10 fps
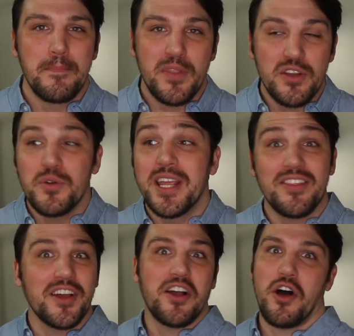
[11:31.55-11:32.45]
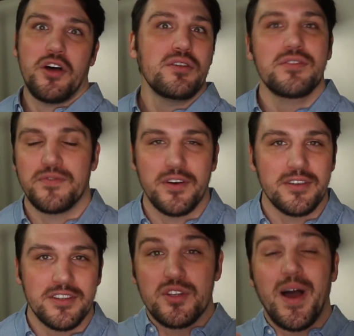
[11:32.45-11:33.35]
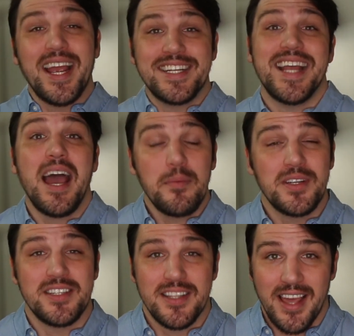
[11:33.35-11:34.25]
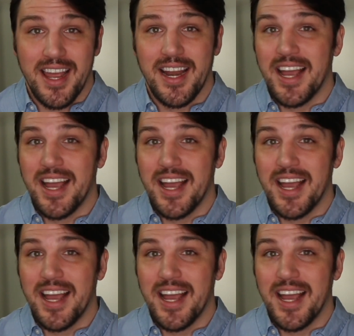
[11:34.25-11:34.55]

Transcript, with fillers: then you get the calls first. So I adapted to that.